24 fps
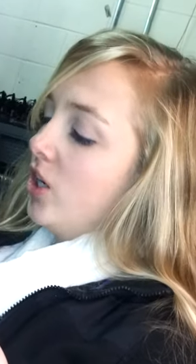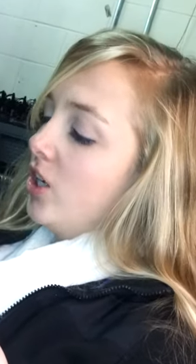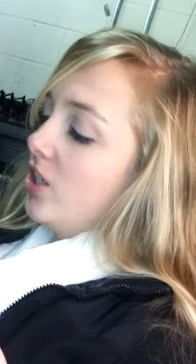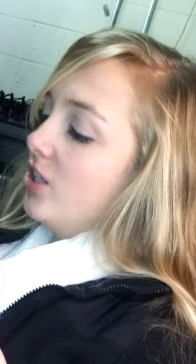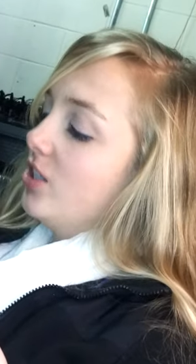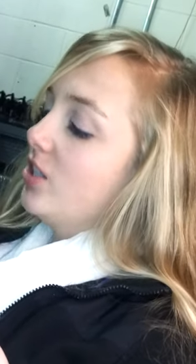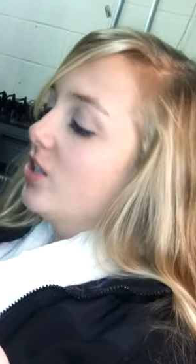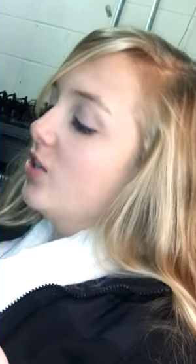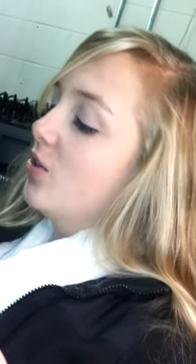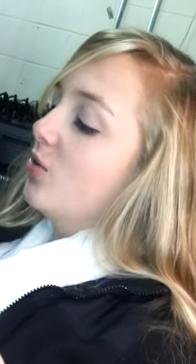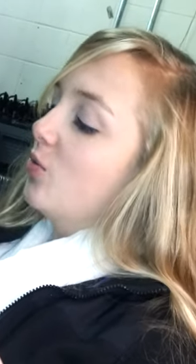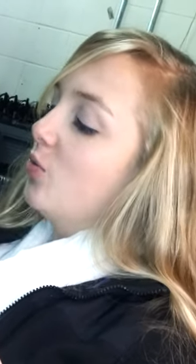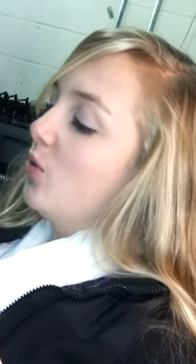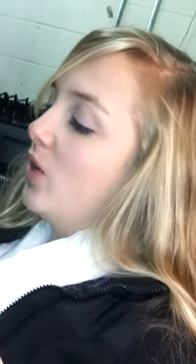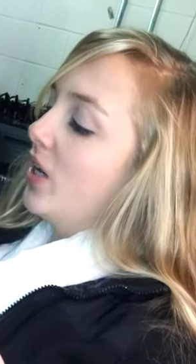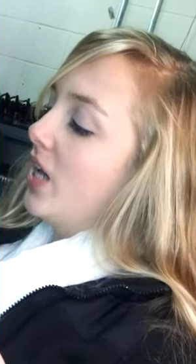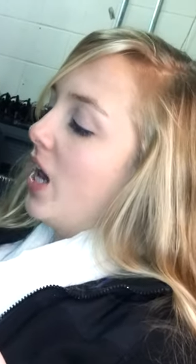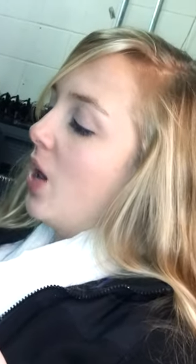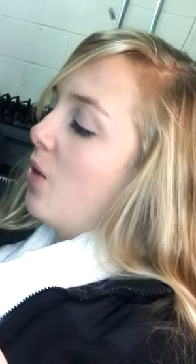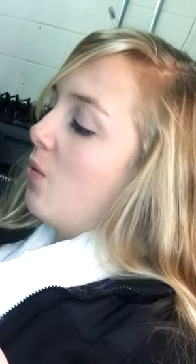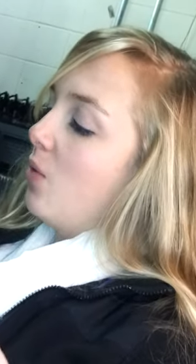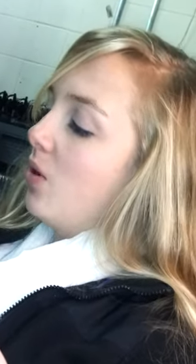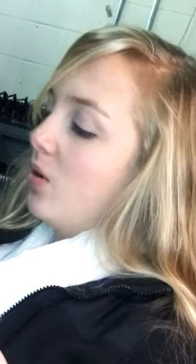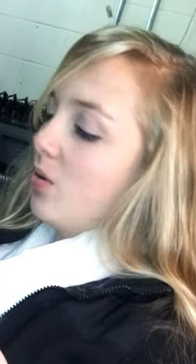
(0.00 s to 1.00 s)
You're the one
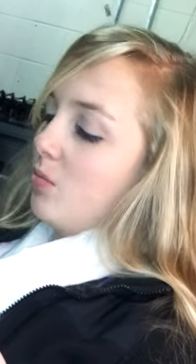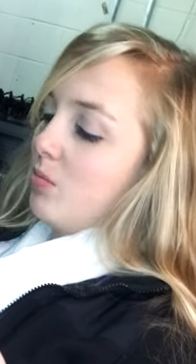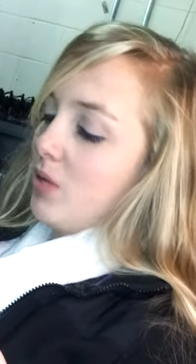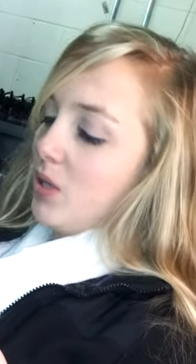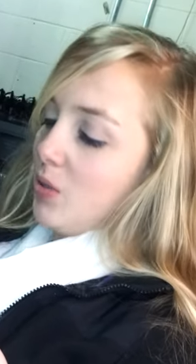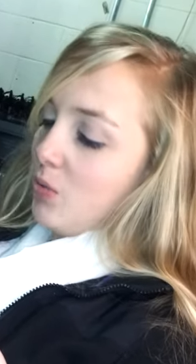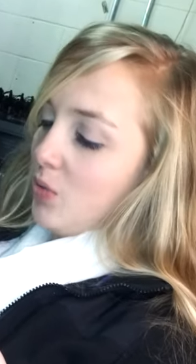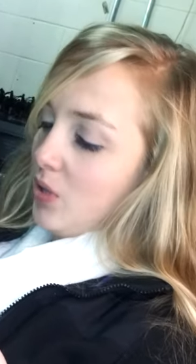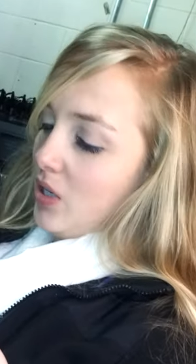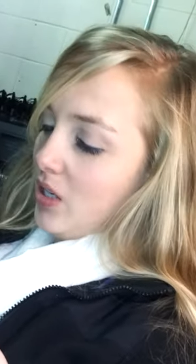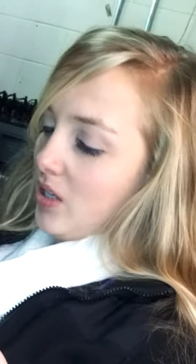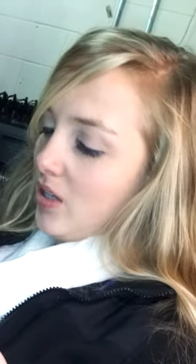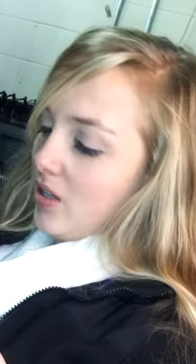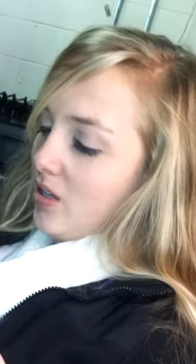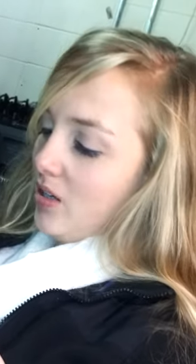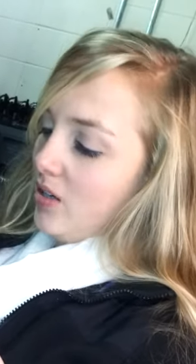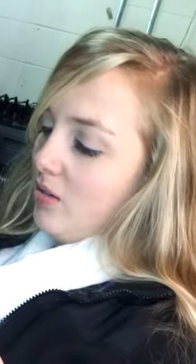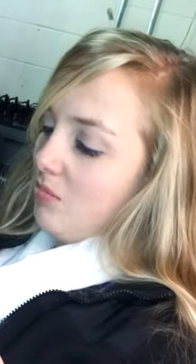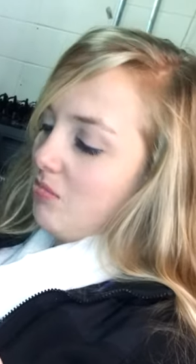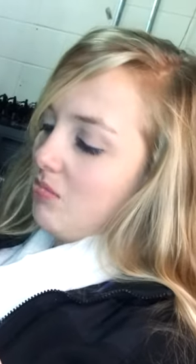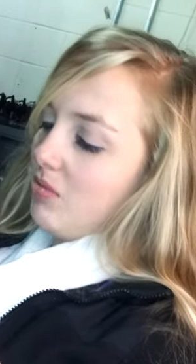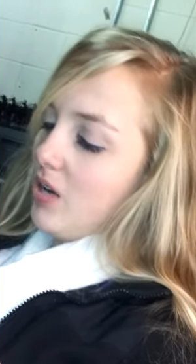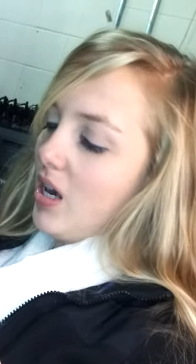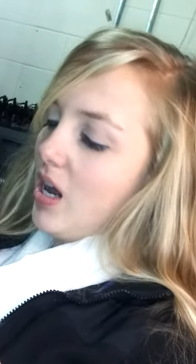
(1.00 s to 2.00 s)
I want to be with.
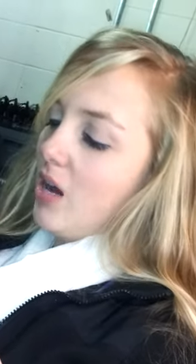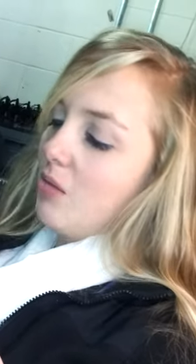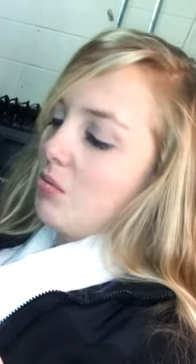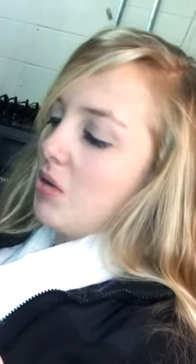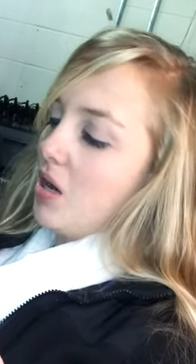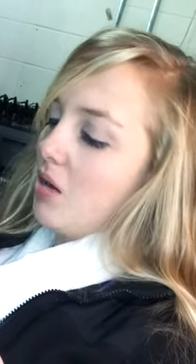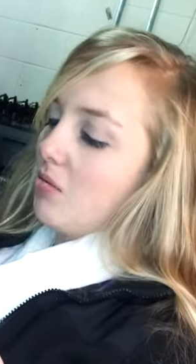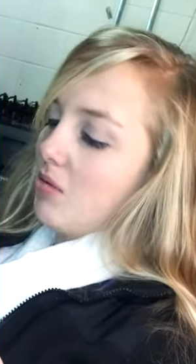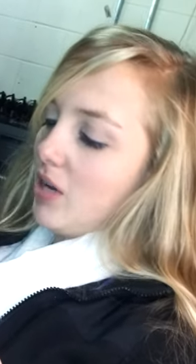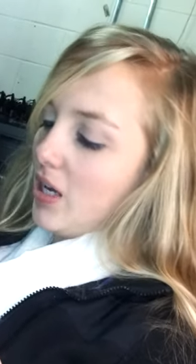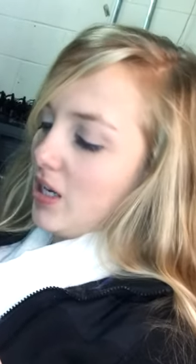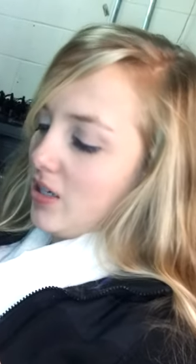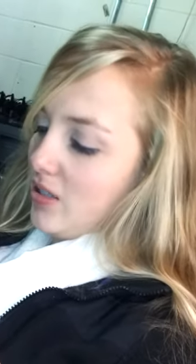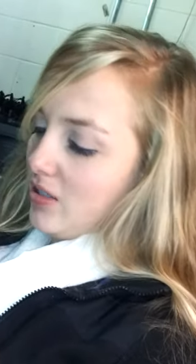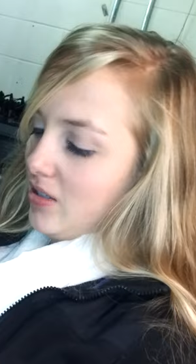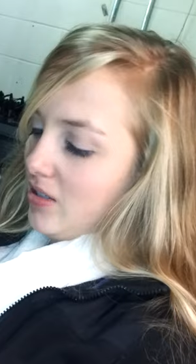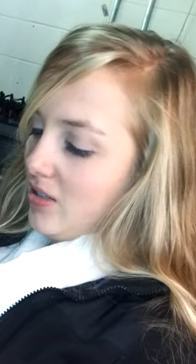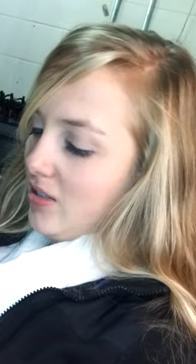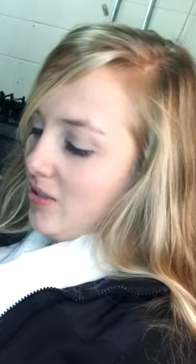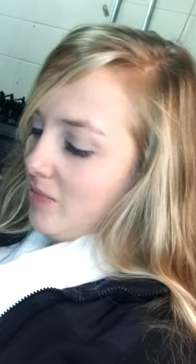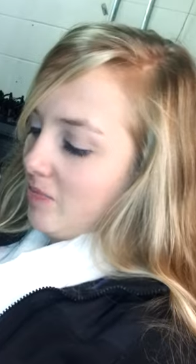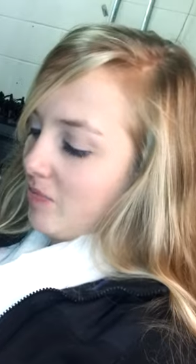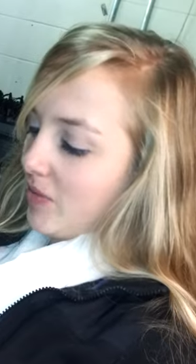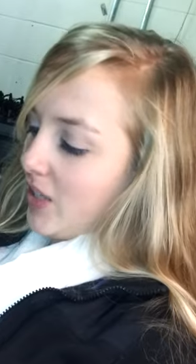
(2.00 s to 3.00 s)
Blah blah blah.
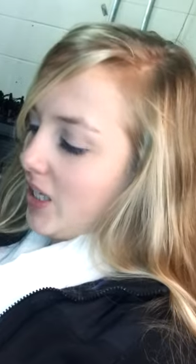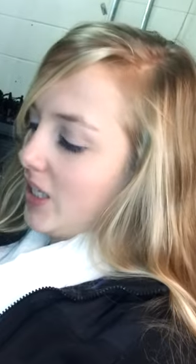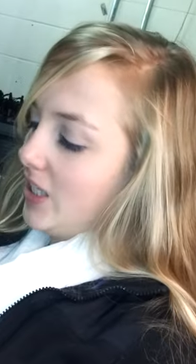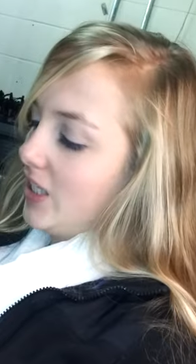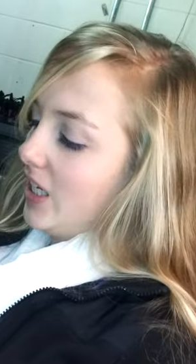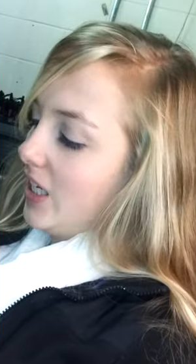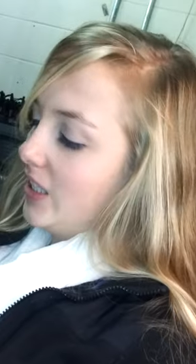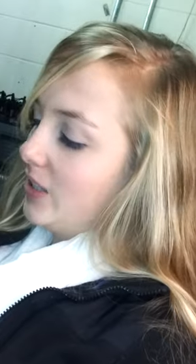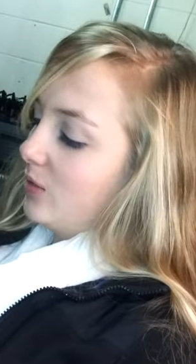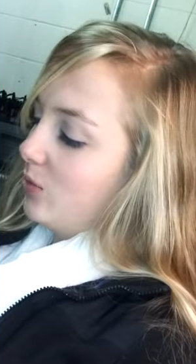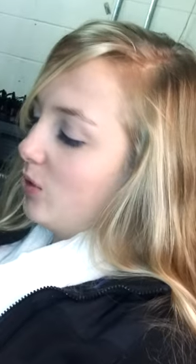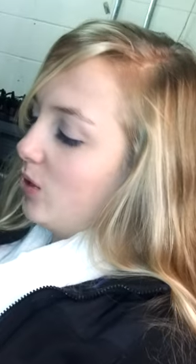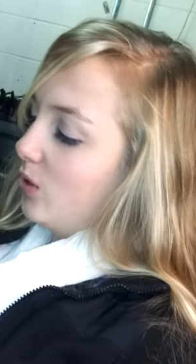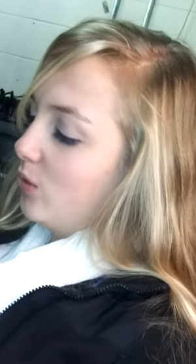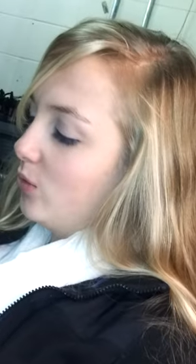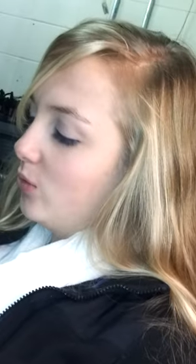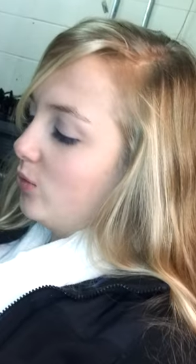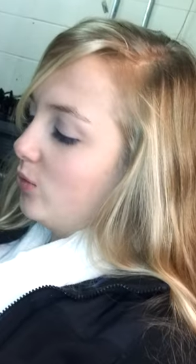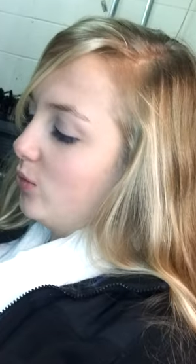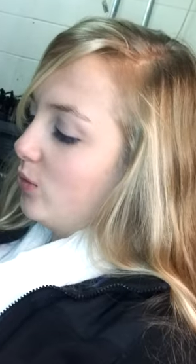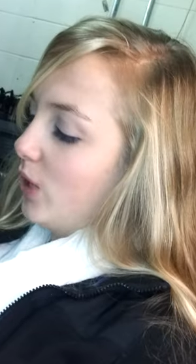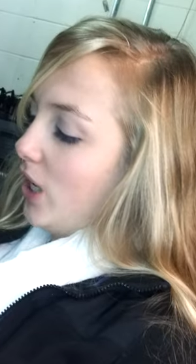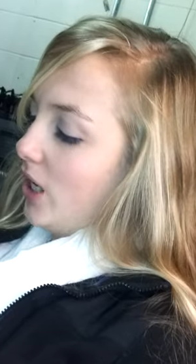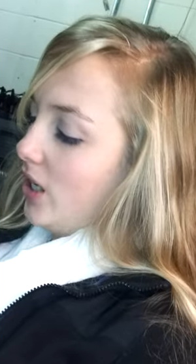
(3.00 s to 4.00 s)
That's what
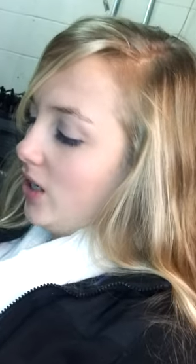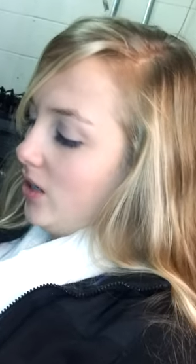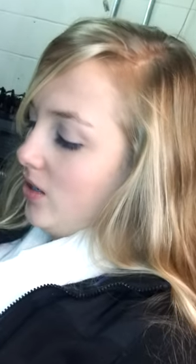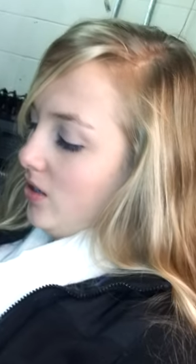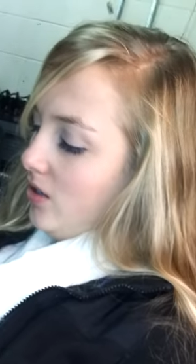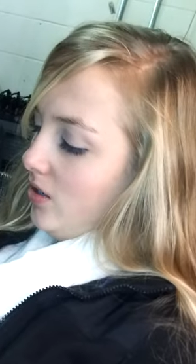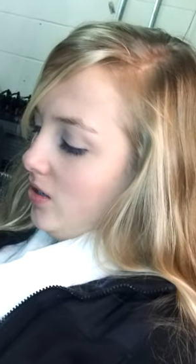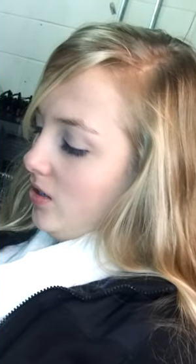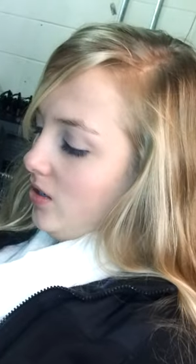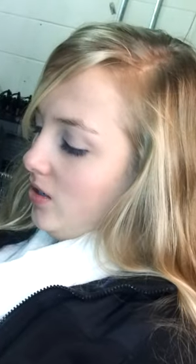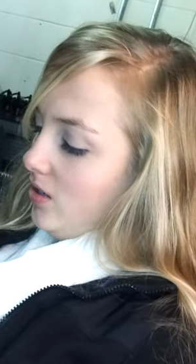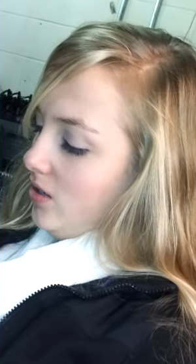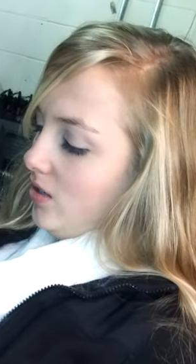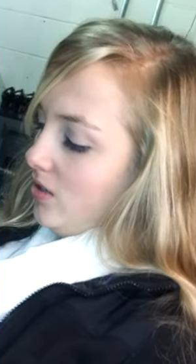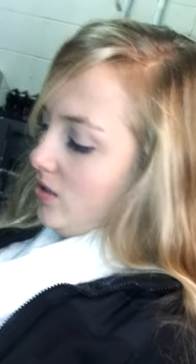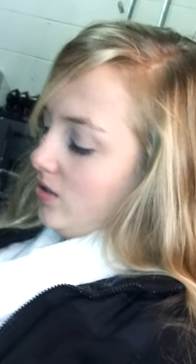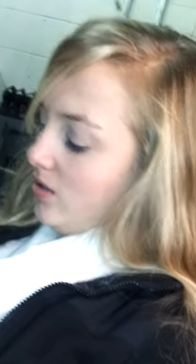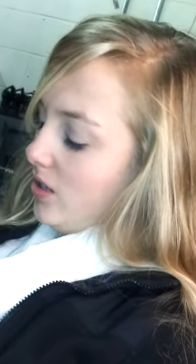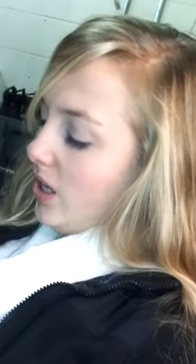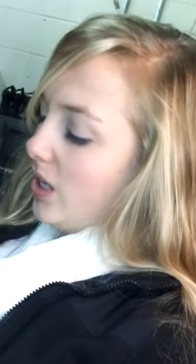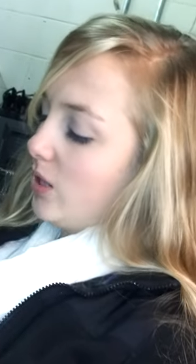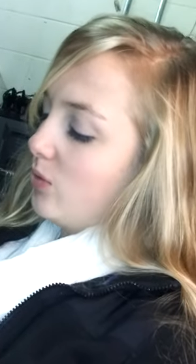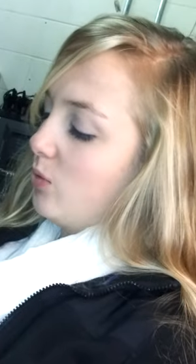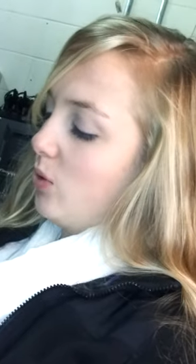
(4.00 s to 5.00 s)
Ra
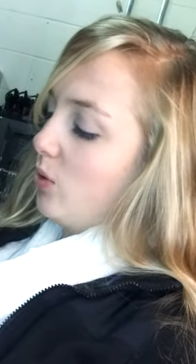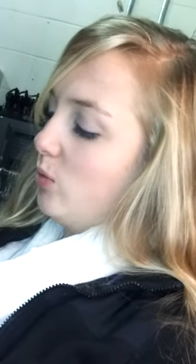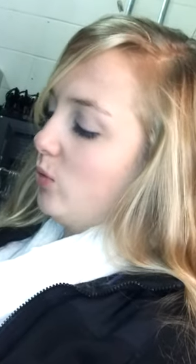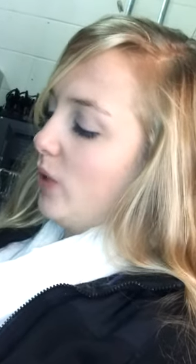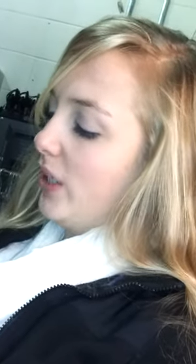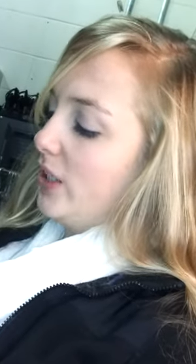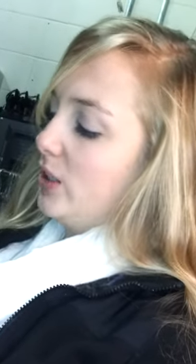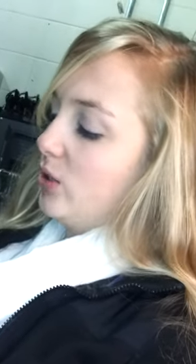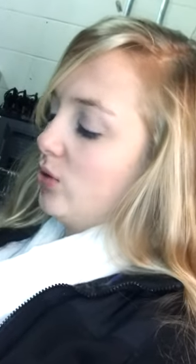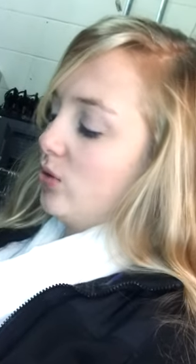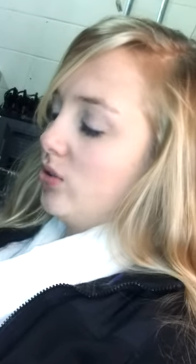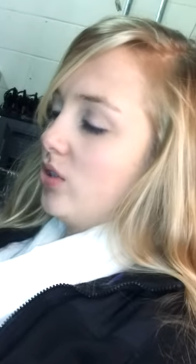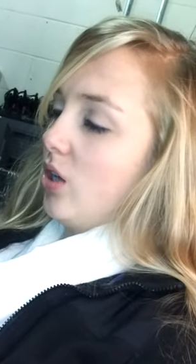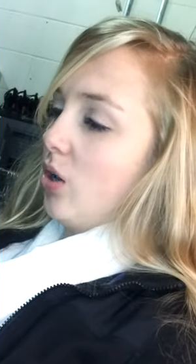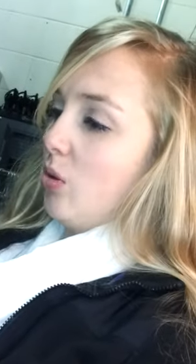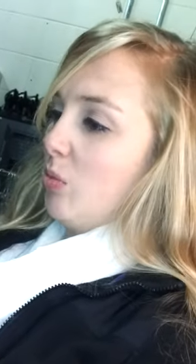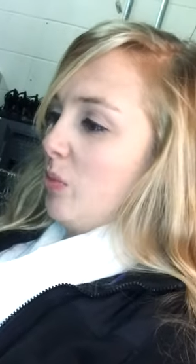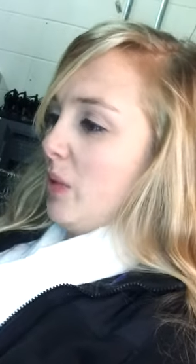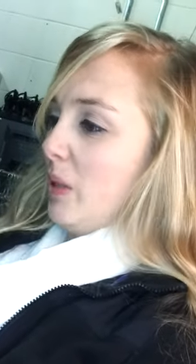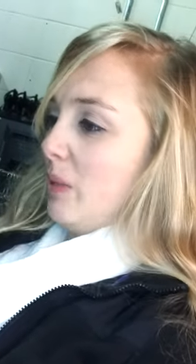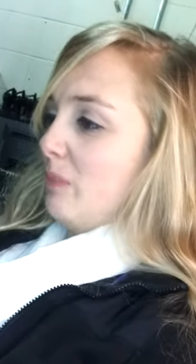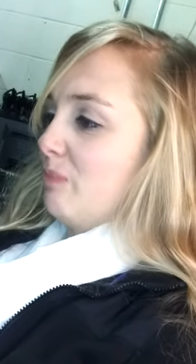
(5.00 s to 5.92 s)
that's what Rachel told me.